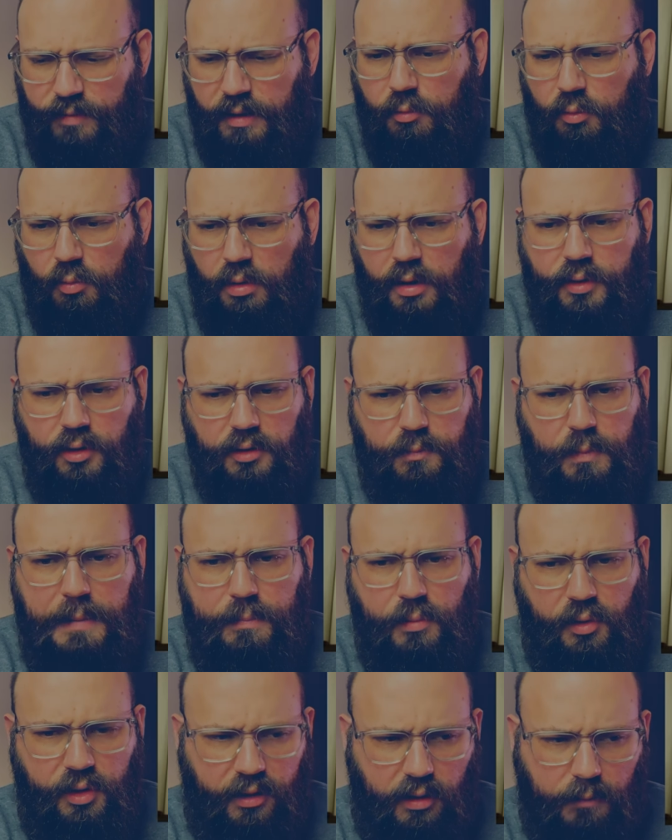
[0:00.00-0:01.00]
He was one of those
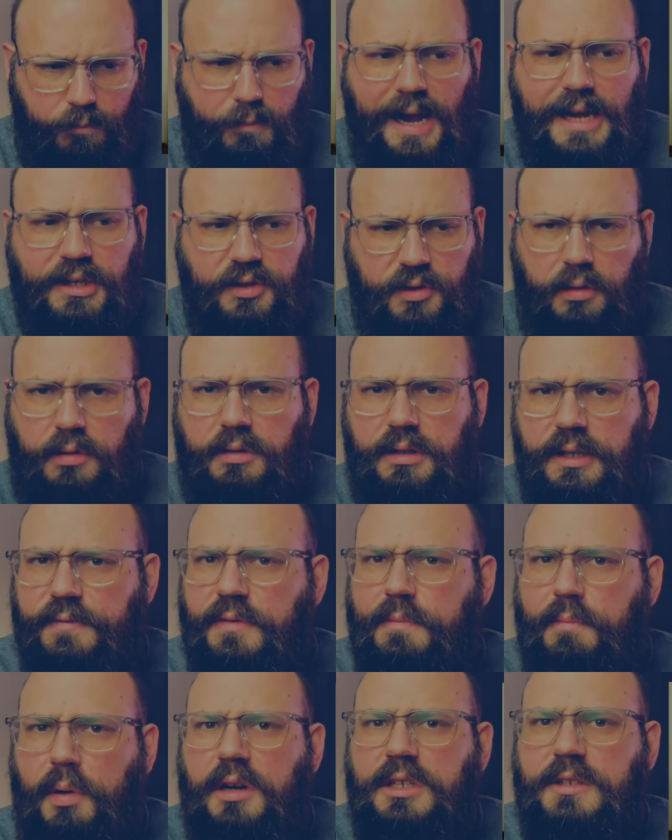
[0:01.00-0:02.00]
people that could master
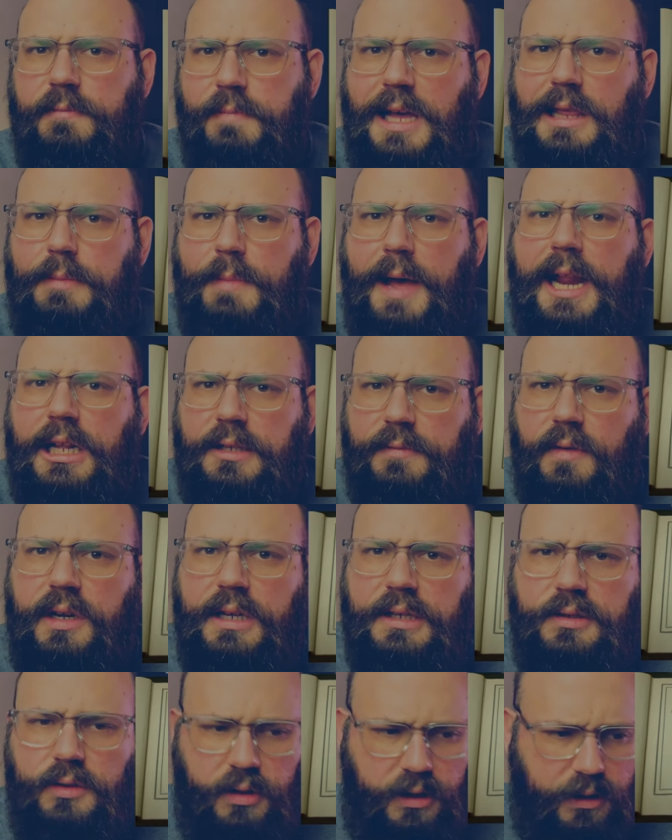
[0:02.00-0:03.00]
different parts of mathematics very
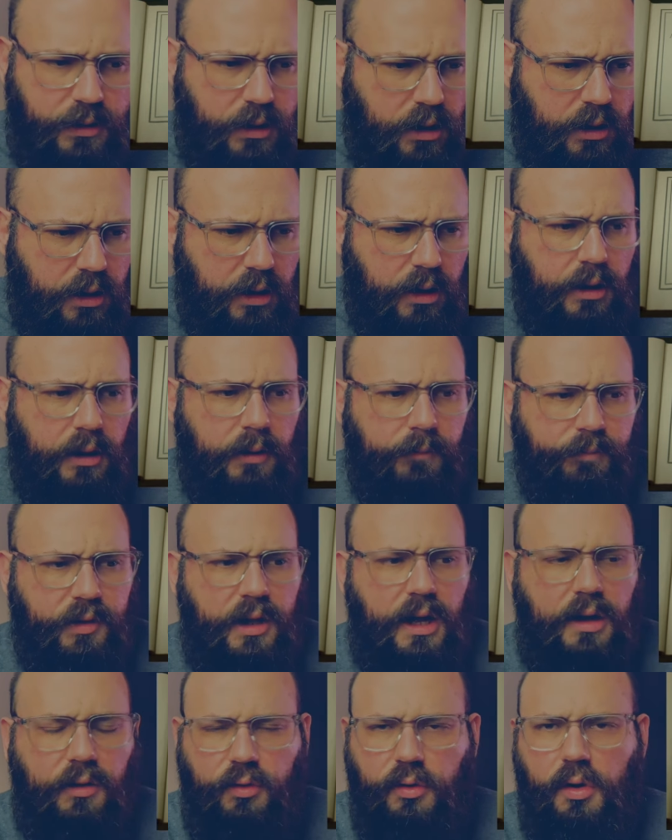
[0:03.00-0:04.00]
easily.
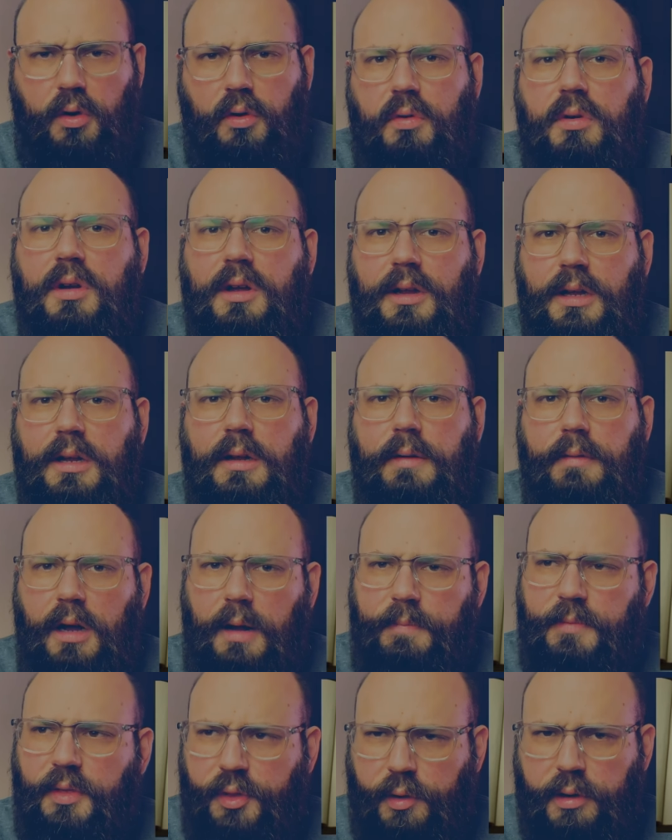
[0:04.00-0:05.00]
And so
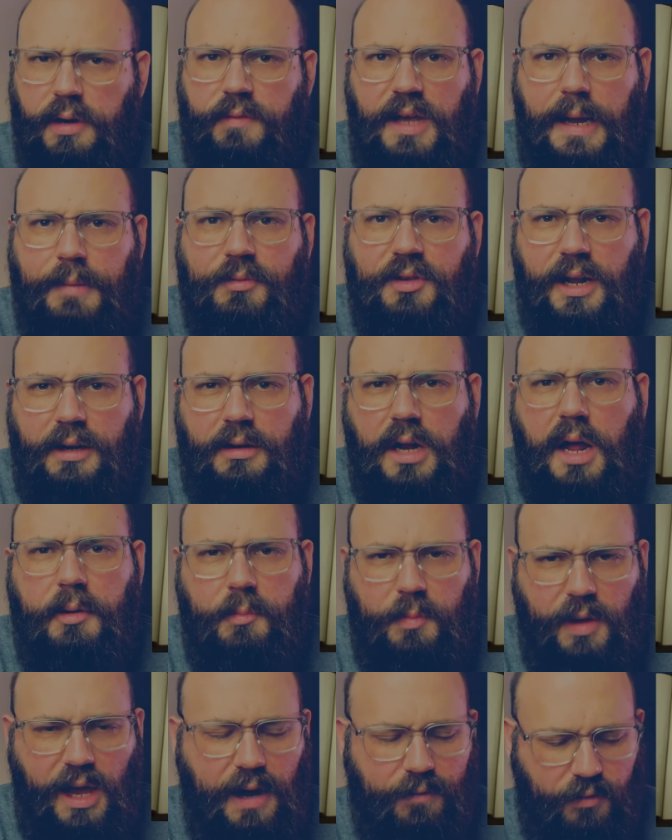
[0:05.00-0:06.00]
um, the theory of games and
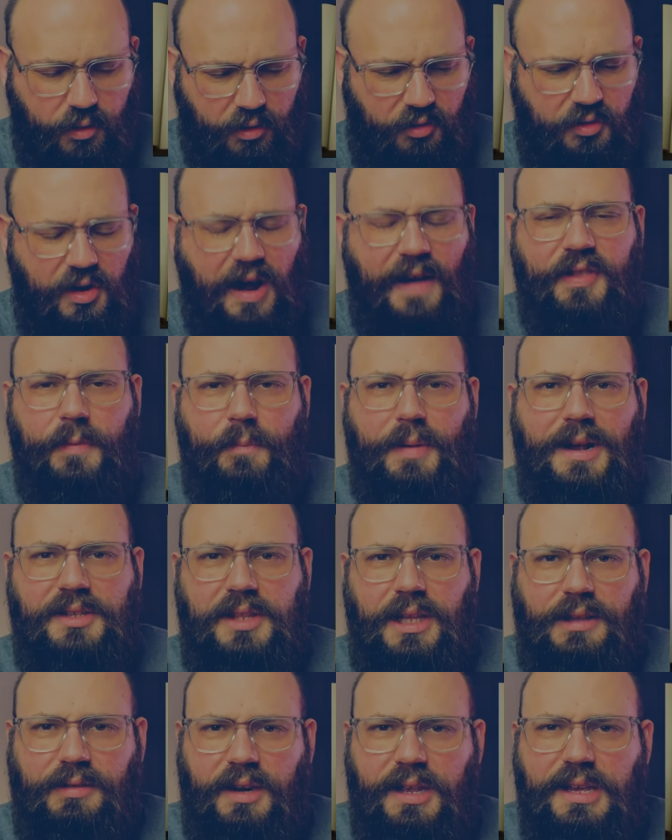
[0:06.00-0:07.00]
economic behavior is not the best
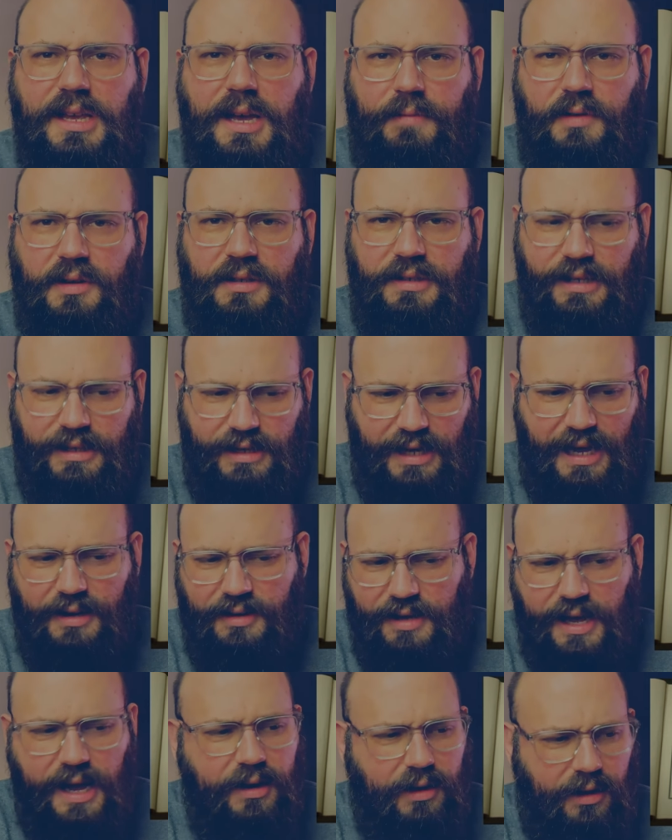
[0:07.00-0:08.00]
thing that he ever did, and
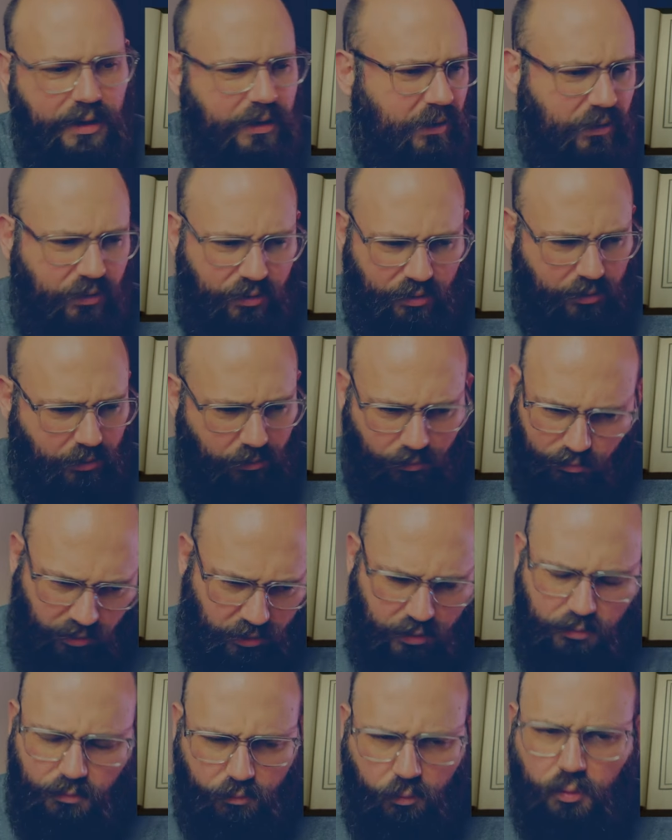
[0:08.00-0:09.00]
yet it is
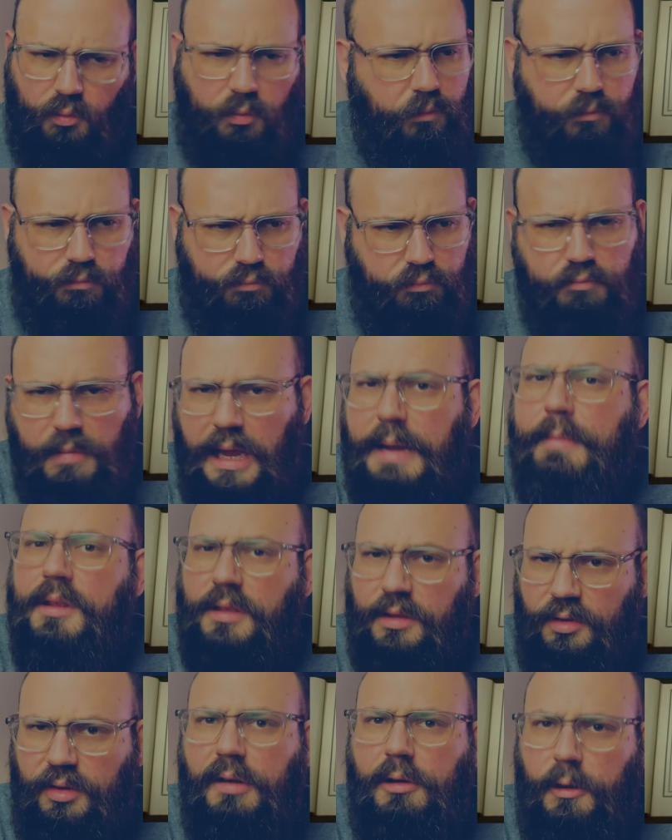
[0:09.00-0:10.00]
the, maybe
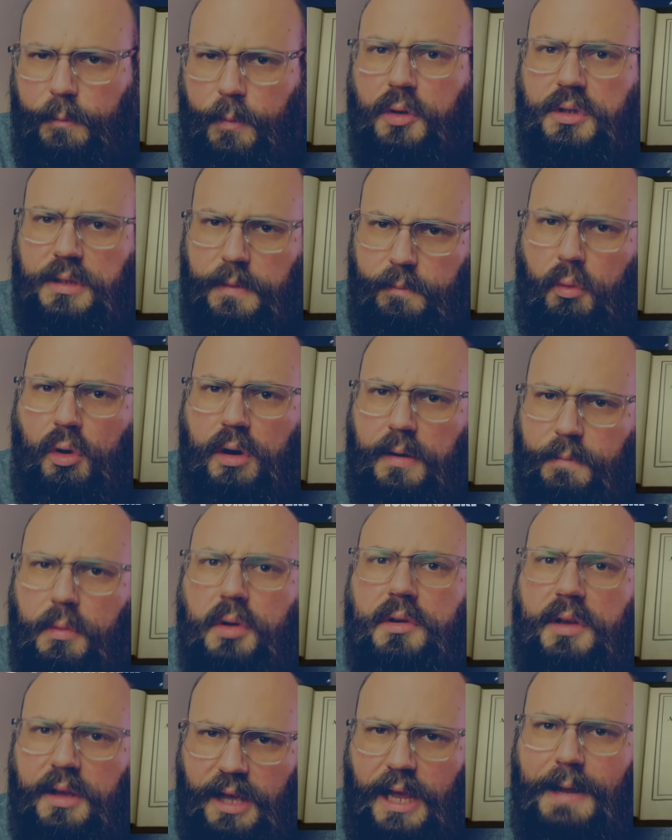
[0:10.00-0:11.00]
the single most important
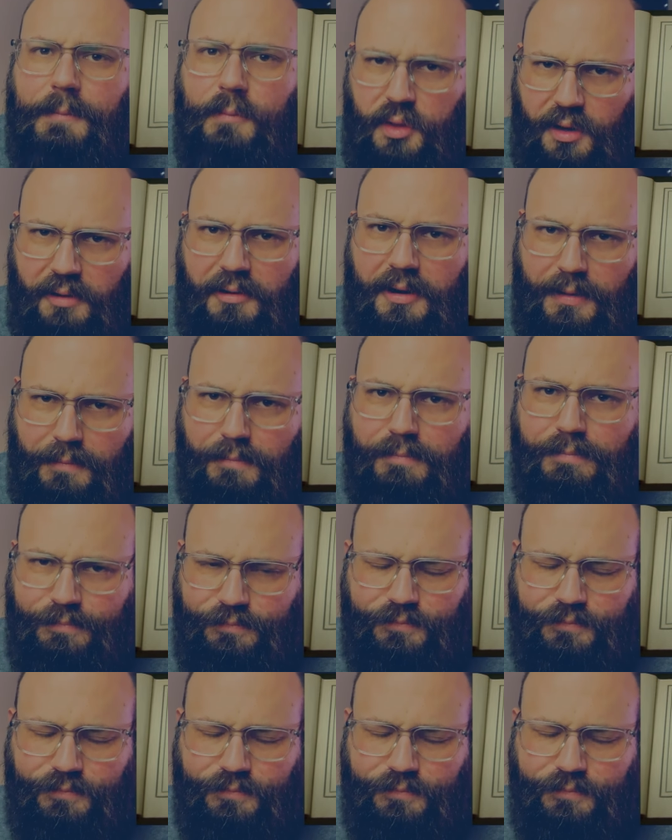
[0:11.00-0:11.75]
book in game theory.